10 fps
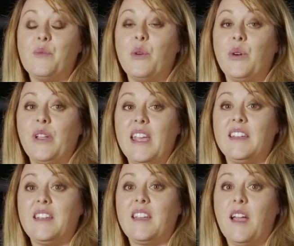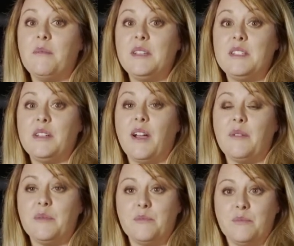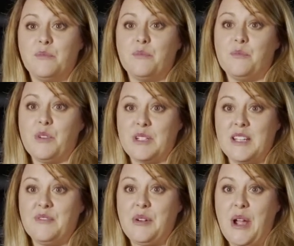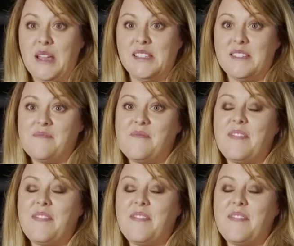Well, he had come into, I worked at Verizon,